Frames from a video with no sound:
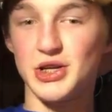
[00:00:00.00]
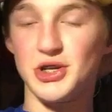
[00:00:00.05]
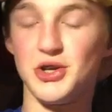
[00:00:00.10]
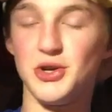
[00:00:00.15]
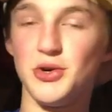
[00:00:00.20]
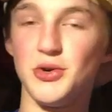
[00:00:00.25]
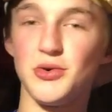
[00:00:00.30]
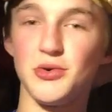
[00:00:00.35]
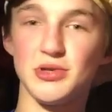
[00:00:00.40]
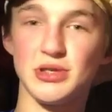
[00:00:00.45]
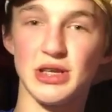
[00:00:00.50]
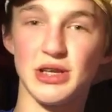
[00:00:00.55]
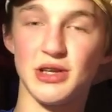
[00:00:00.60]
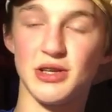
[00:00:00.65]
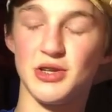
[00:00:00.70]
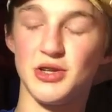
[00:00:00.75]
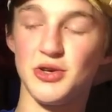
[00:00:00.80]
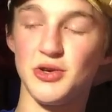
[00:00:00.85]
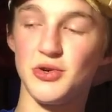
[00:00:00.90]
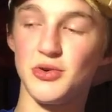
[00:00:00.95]
Two
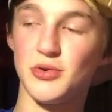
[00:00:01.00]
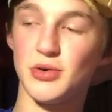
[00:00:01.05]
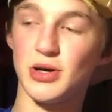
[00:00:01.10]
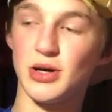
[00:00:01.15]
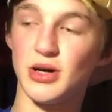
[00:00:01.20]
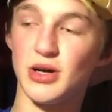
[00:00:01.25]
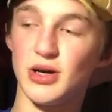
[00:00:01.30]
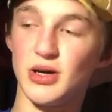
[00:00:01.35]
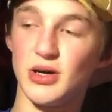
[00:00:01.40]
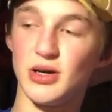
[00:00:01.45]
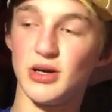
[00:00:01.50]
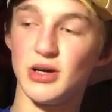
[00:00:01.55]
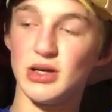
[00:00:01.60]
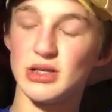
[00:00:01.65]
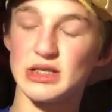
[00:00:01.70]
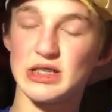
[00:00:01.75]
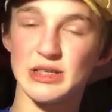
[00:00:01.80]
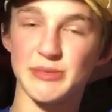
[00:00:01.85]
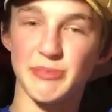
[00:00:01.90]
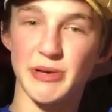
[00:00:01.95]

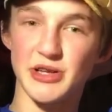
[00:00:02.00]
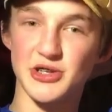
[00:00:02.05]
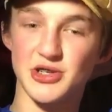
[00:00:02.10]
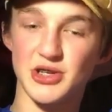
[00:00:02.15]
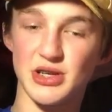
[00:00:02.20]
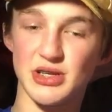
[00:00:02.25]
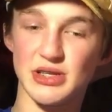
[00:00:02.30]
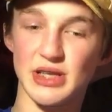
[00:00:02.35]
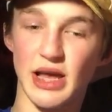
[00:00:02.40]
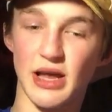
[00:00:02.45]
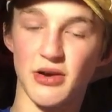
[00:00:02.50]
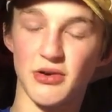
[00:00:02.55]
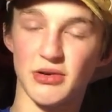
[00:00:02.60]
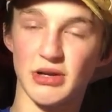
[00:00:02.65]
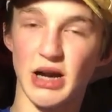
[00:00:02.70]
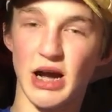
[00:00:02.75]
suspensions that are